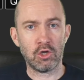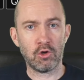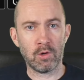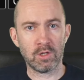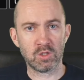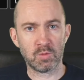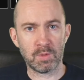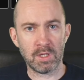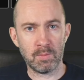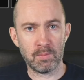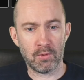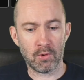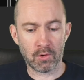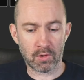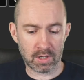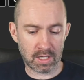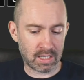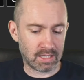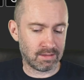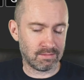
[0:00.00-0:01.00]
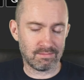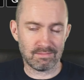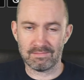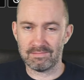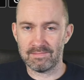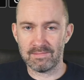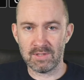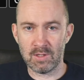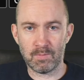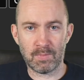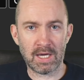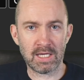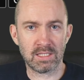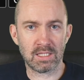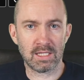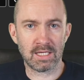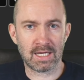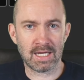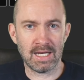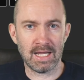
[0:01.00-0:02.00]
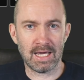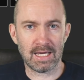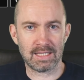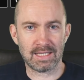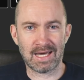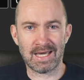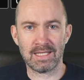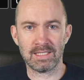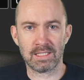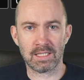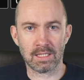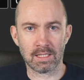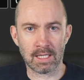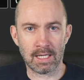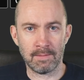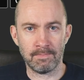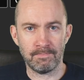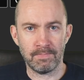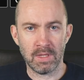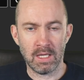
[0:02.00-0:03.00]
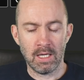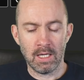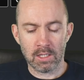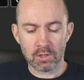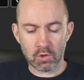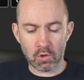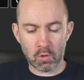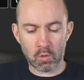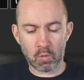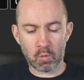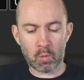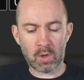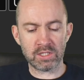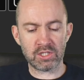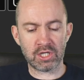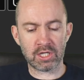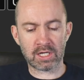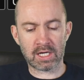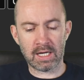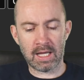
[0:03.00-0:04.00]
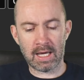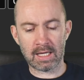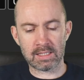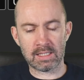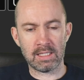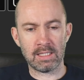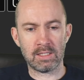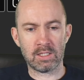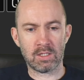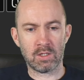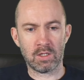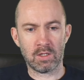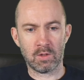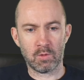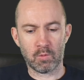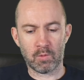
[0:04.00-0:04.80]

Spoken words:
USB port, and you basically connect instantly. So once you're connected